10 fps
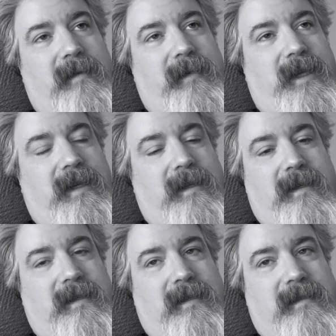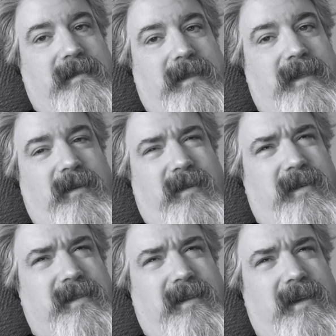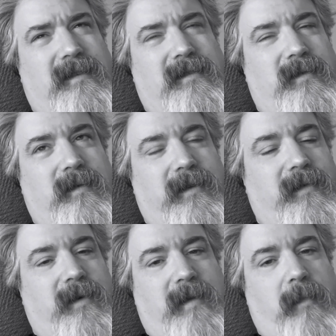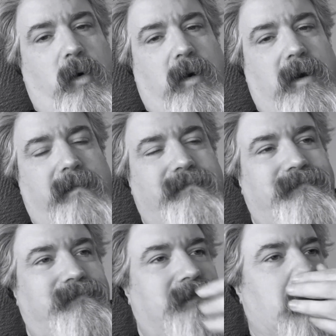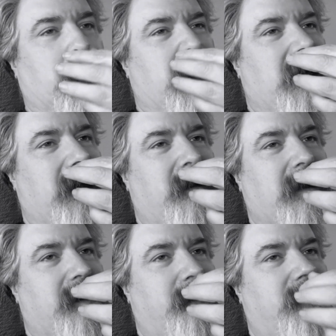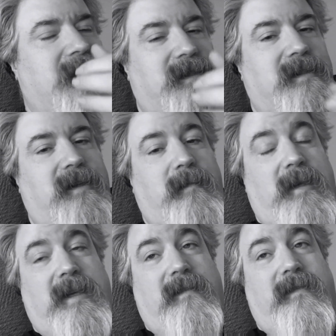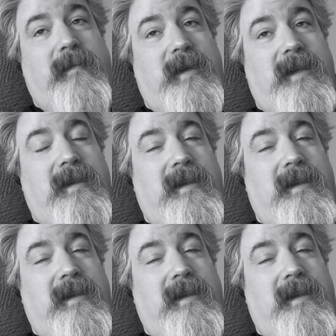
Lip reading: But I know there's like 2 or 3 more. And this is going to be it for me.